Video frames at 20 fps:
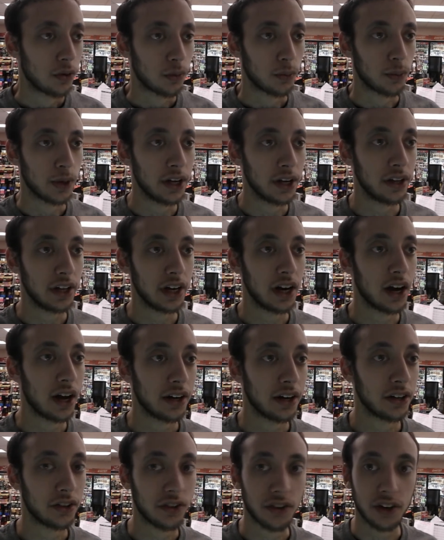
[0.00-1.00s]
really,
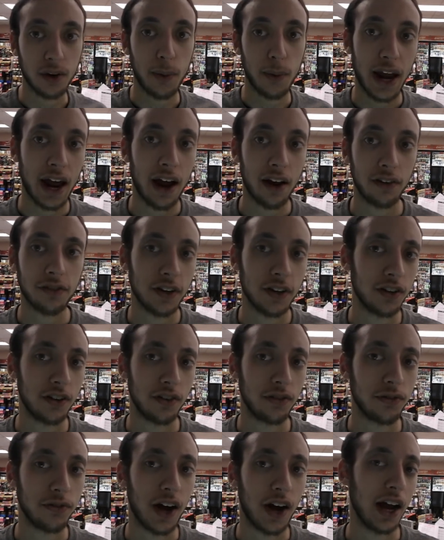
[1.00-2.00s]
honestly, we have to
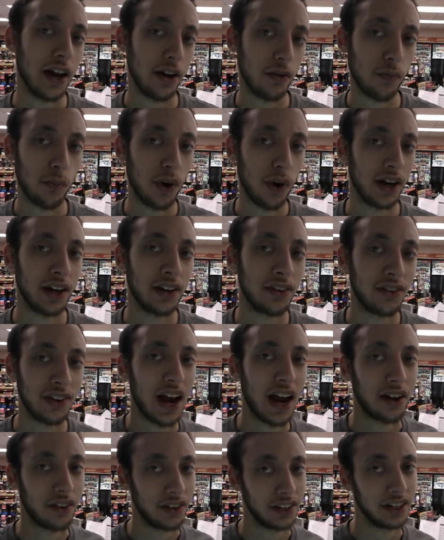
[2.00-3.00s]
define what
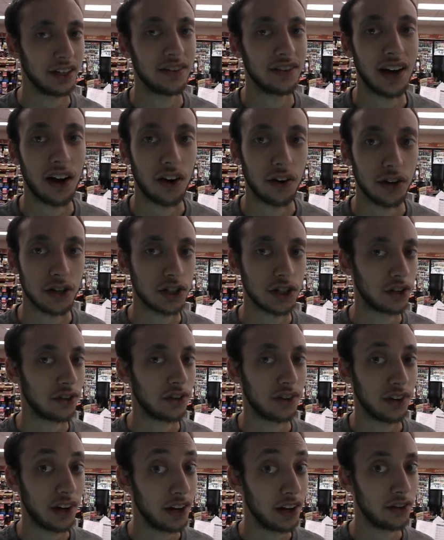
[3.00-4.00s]
exactly
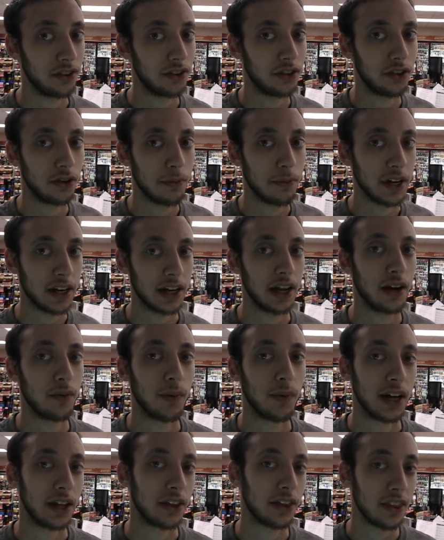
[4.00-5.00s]
intelligence is to
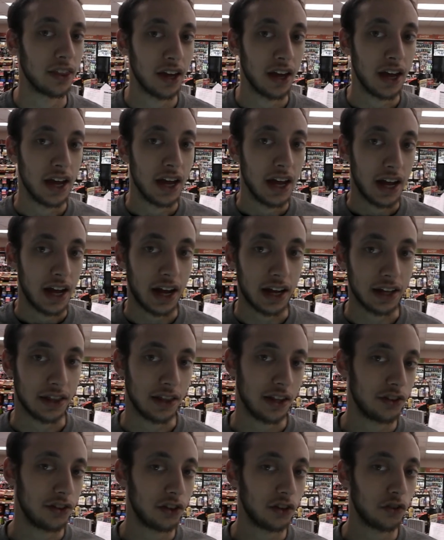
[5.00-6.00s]
begin with.
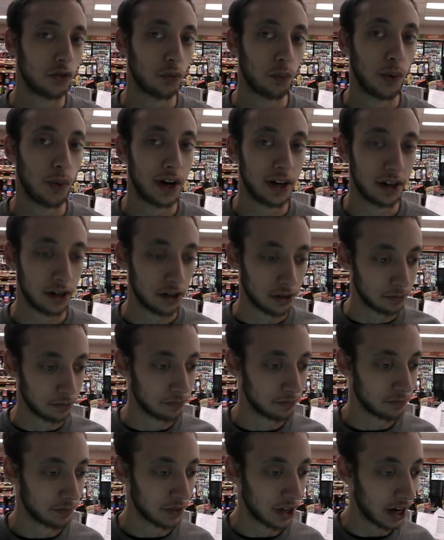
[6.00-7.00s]
And this is
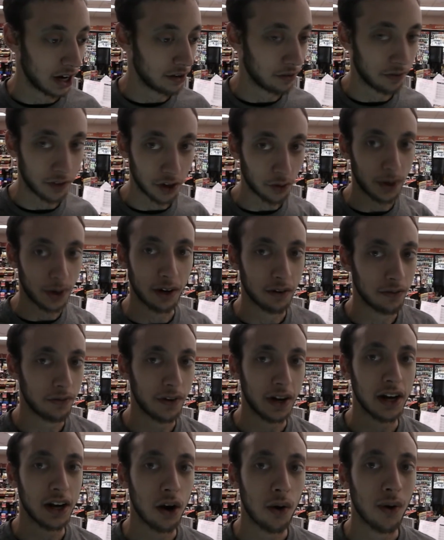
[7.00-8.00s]
where kind of doing a
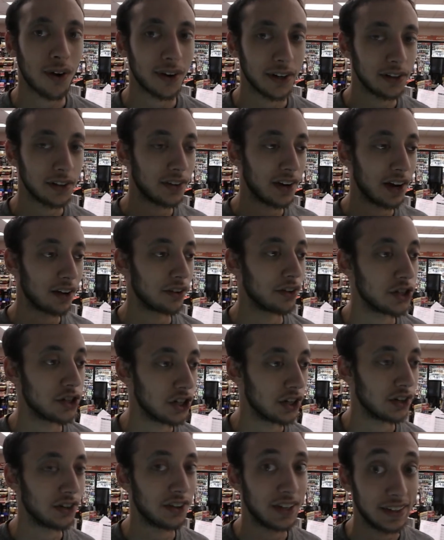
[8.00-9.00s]
video on
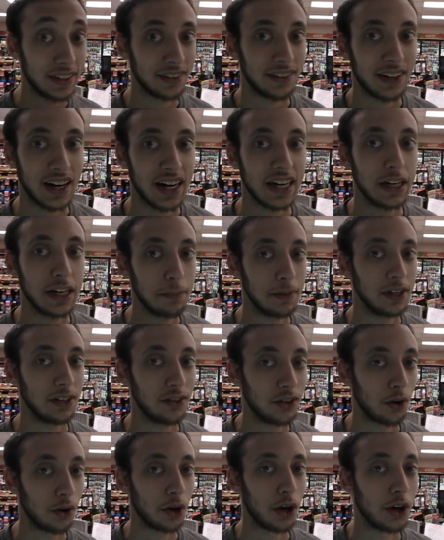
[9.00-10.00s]
intelligence has taken
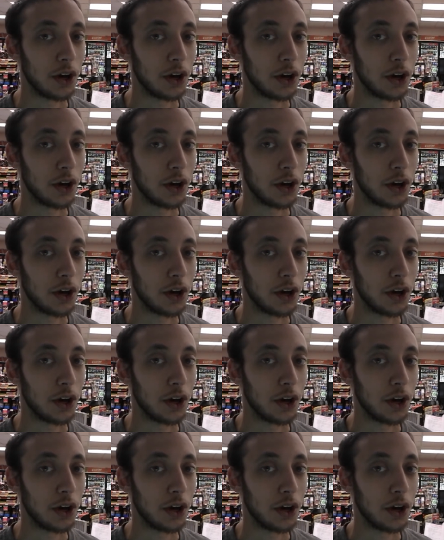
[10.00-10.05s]
me so